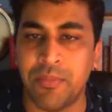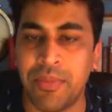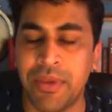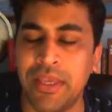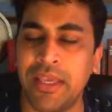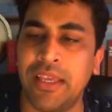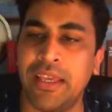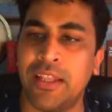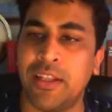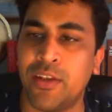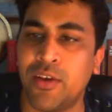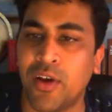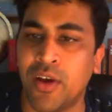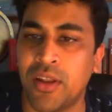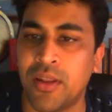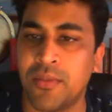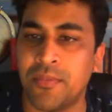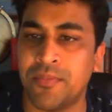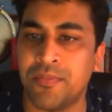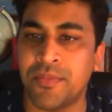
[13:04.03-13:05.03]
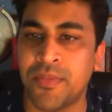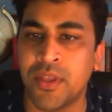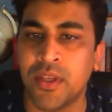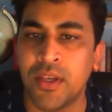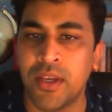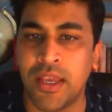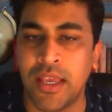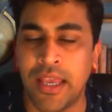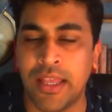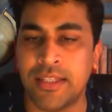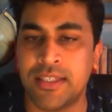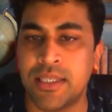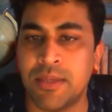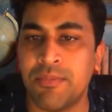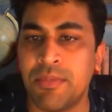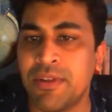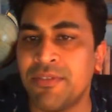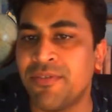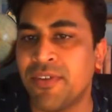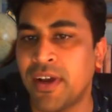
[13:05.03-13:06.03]
b in column and
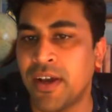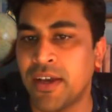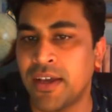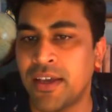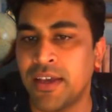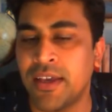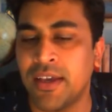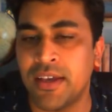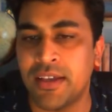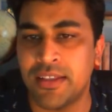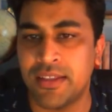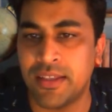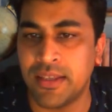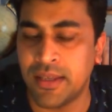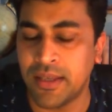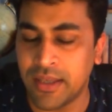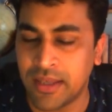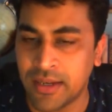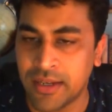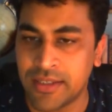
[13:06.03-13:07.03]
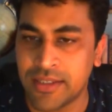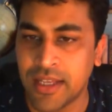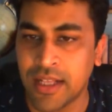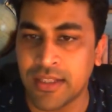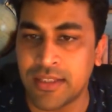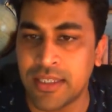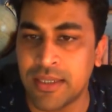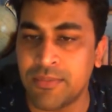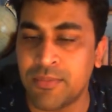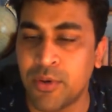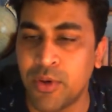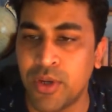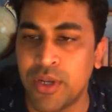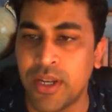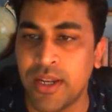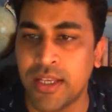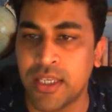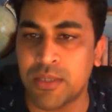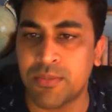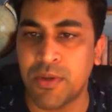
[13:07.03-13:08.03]
simplify the resulting
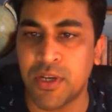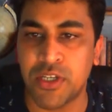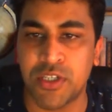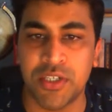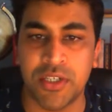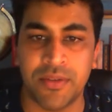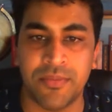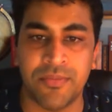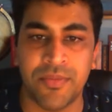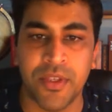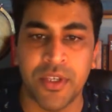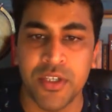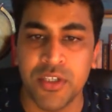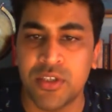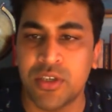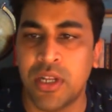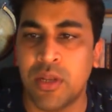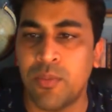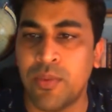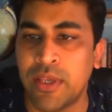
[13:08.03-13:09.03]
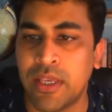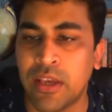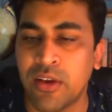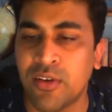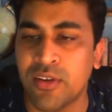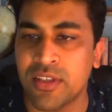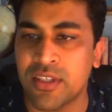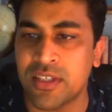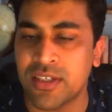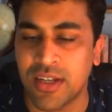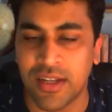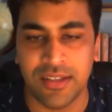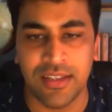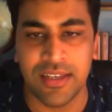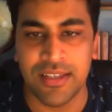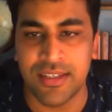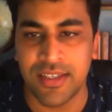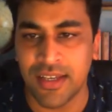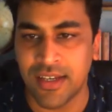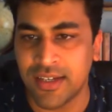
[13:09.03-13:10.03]
Boolean expression so that we can construct a
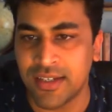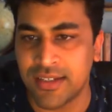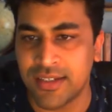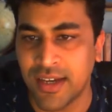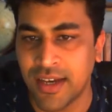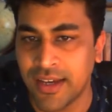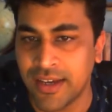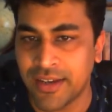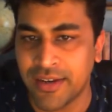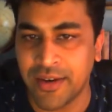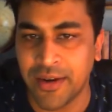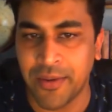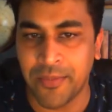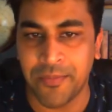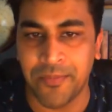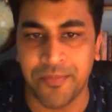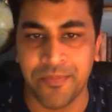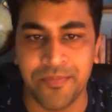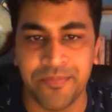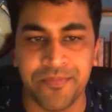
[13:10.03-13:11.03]
circuit diagram.